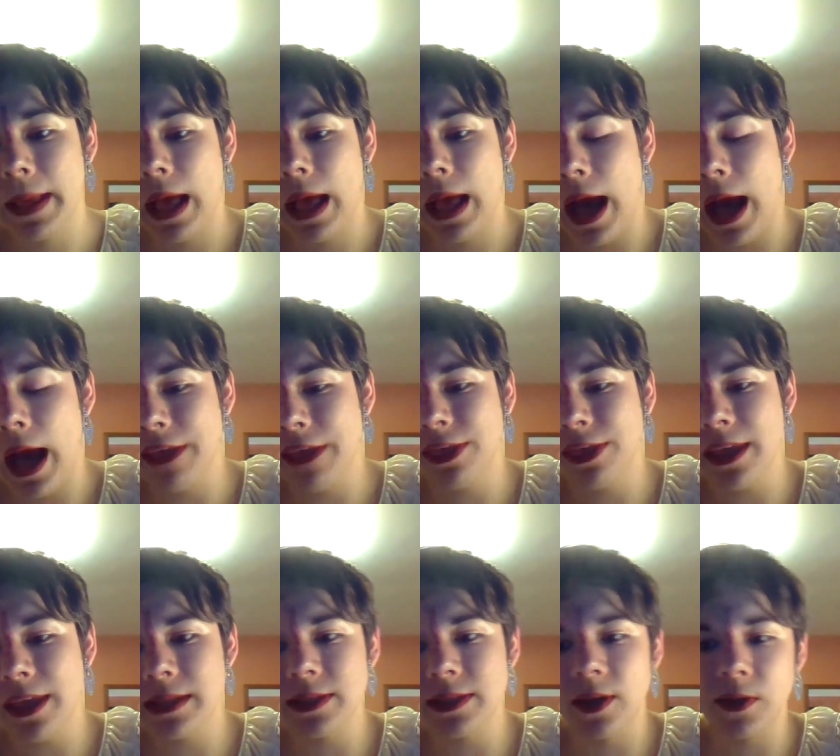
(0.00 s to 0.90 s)
I think
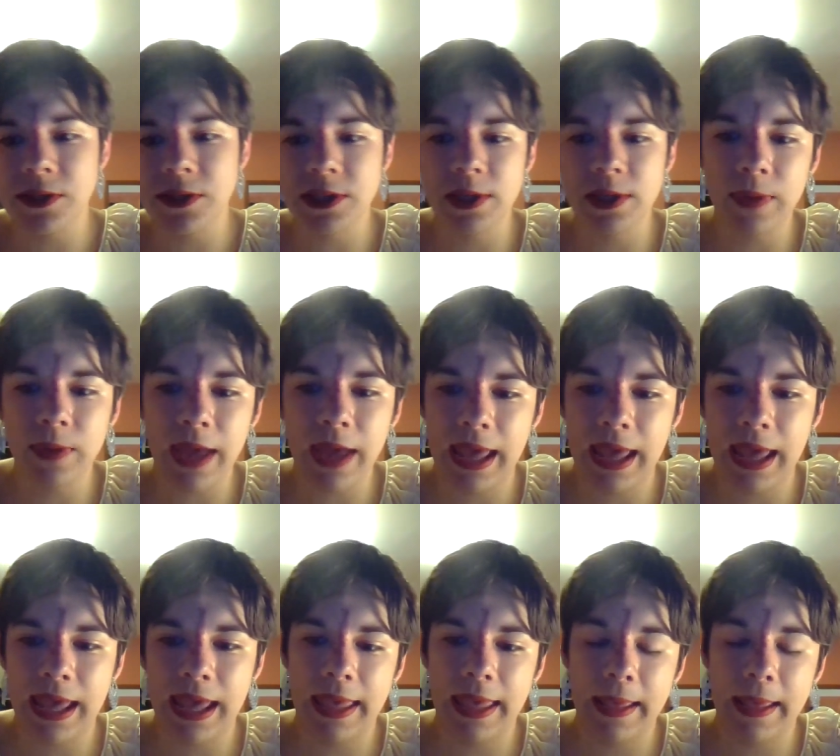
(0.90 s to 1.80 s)
it's also
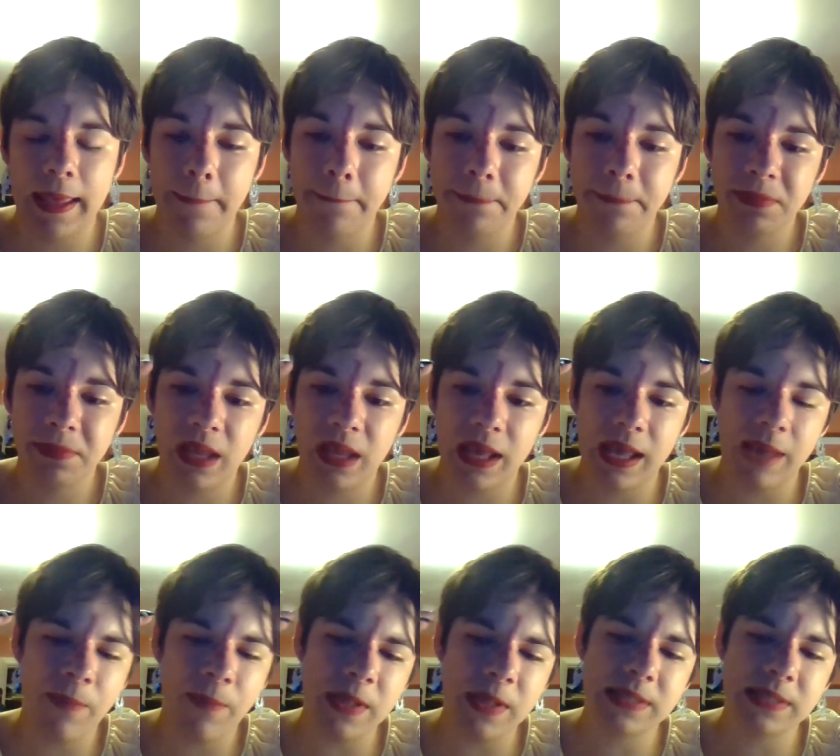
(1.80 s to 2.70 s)
a
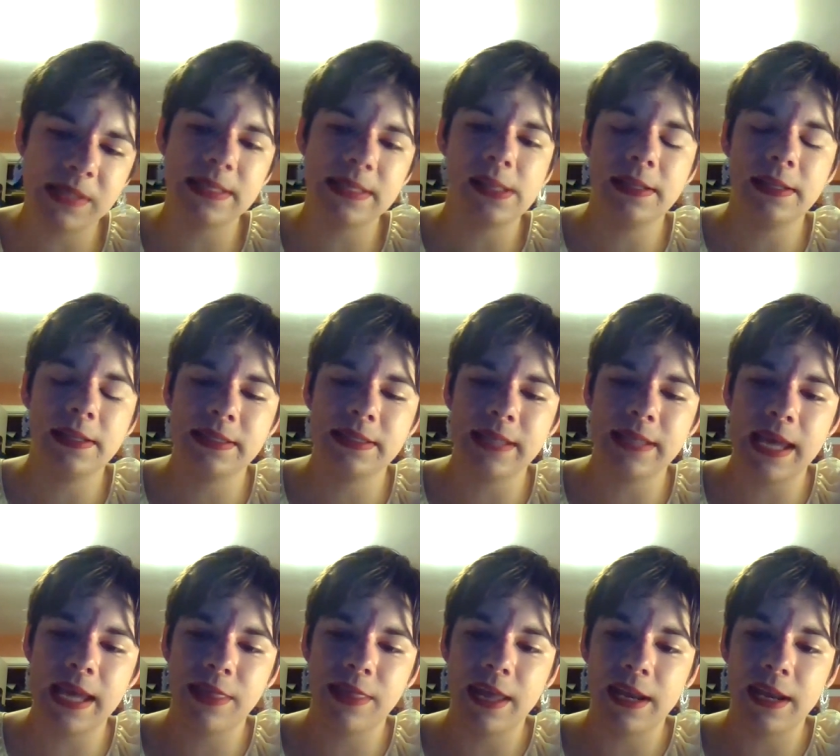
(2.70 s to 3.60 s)
bit silly to say
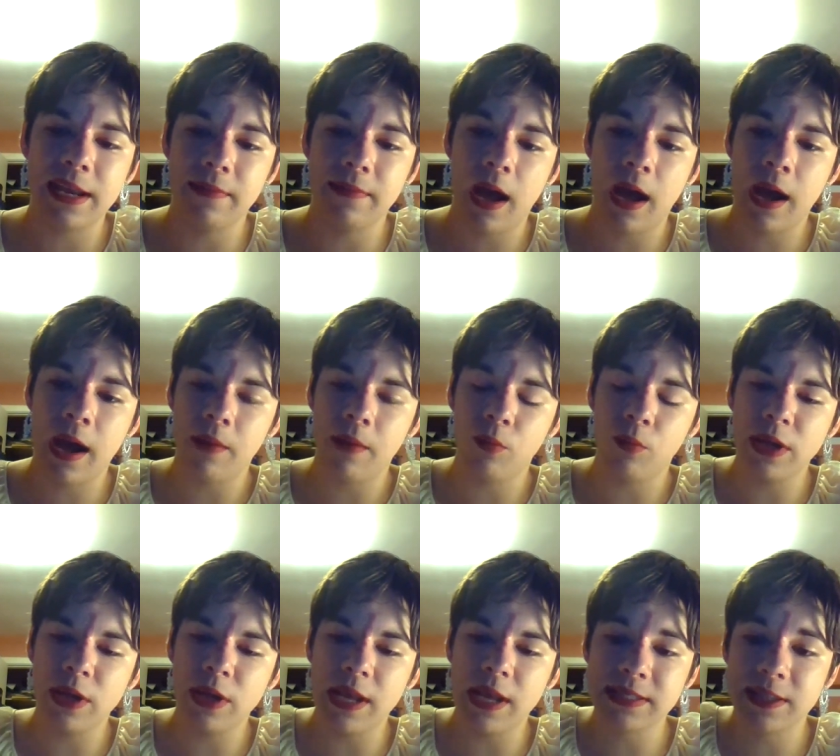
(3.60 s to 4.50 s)
that we
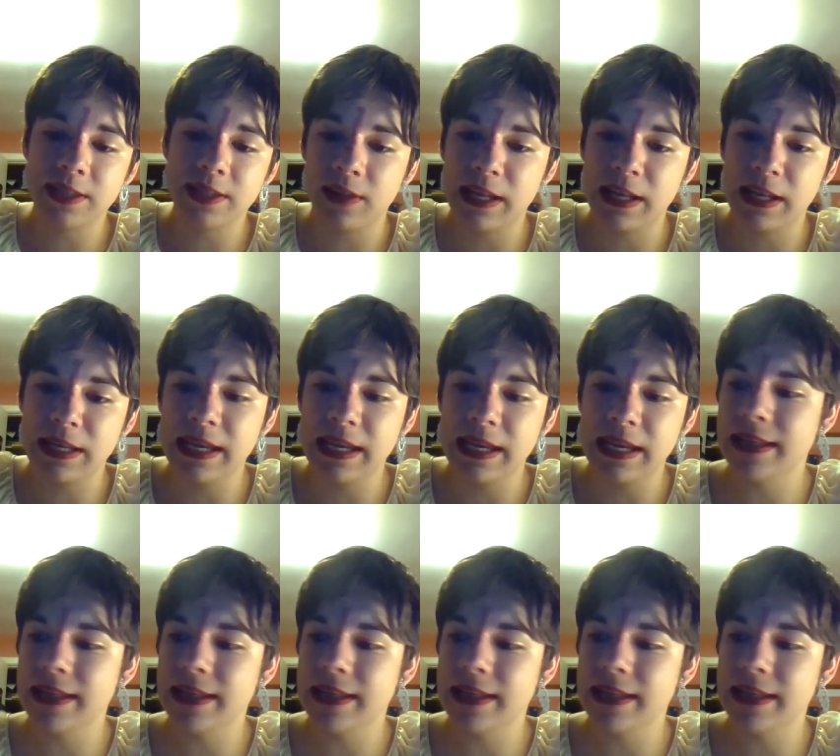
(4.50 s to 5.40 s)
necessarily
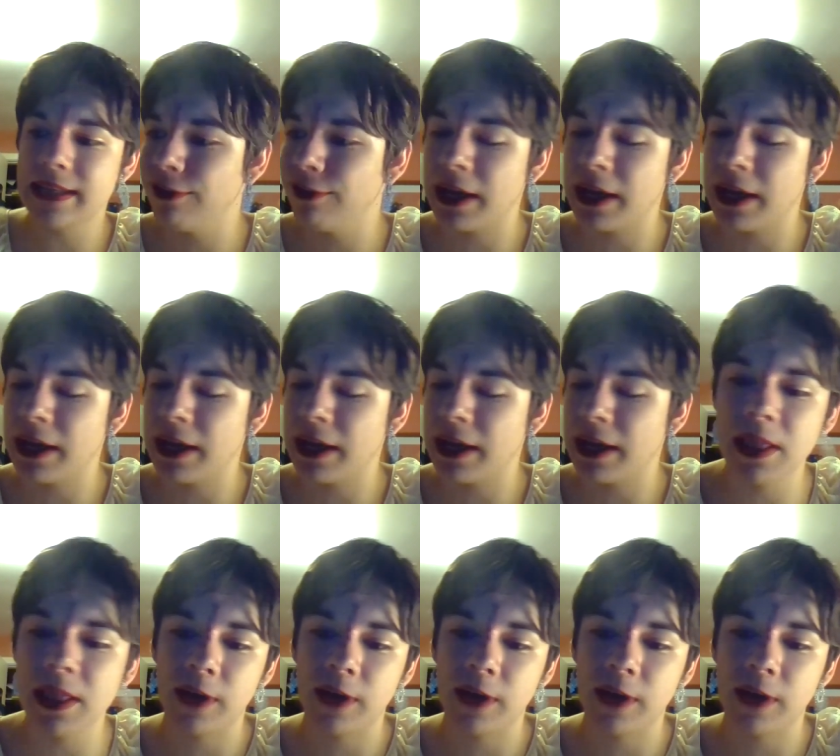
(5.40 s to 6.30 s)
need to have, like, a
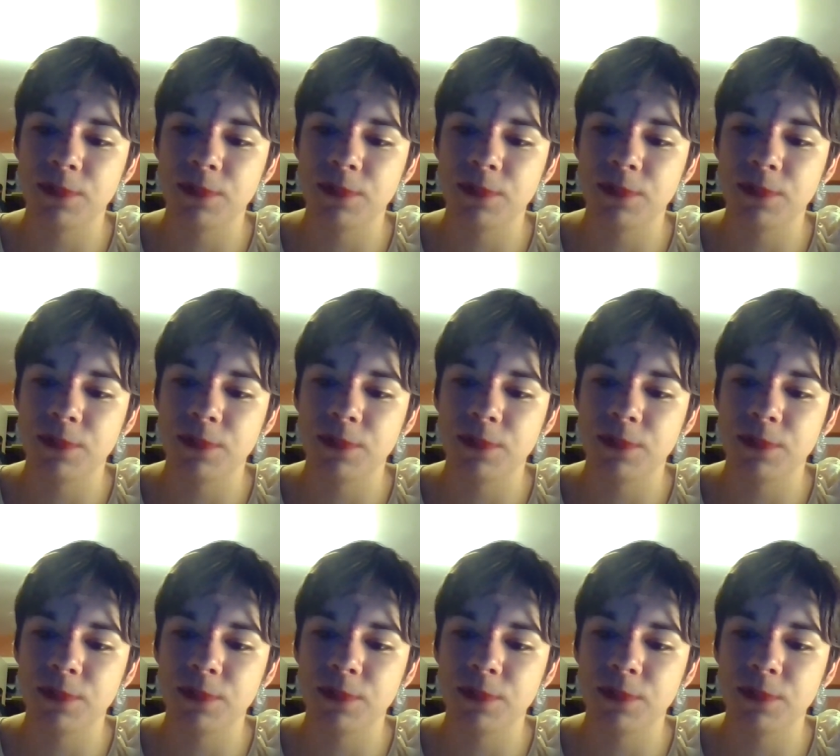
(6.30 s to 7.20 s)
militarized border
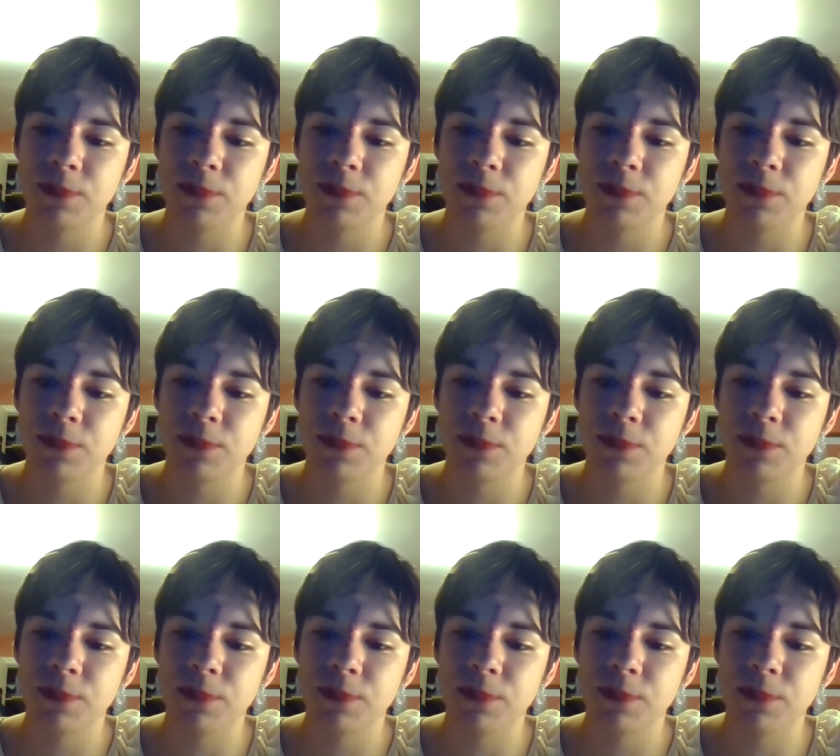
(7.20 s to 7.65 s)
or there is no